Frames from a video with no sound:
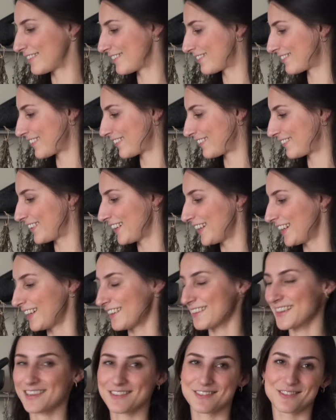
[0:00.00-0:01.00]
So
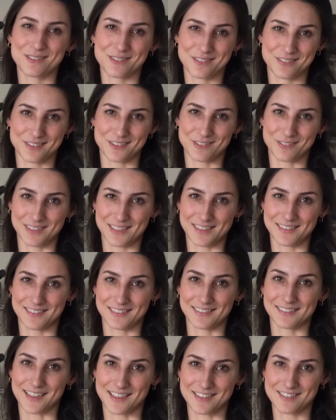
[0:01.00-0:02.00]
that's also a really
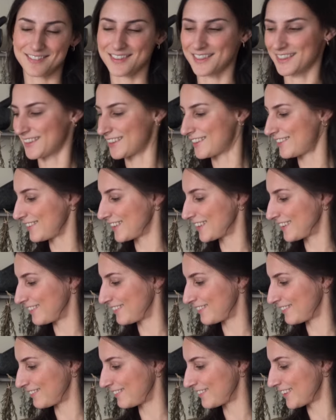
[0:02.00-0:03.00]
nice thing that you can
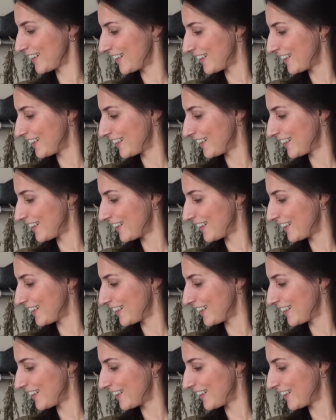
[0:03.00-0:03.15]
do.